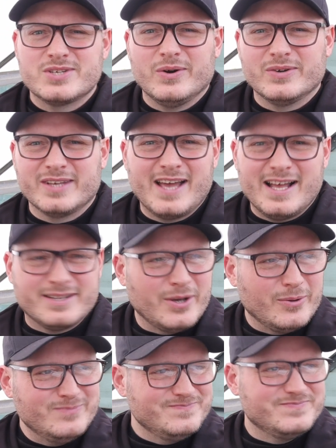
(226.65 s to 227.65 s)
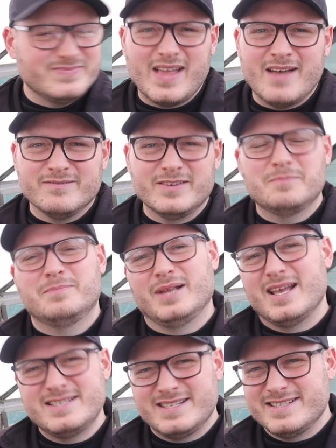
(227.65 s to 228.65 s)
So yeah, don't envy
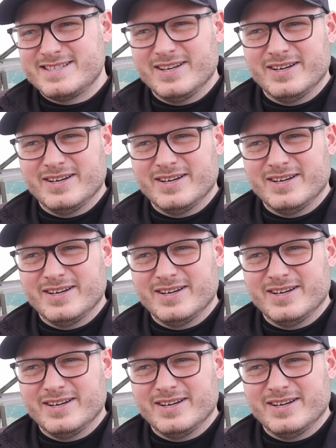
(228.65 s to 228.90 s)
places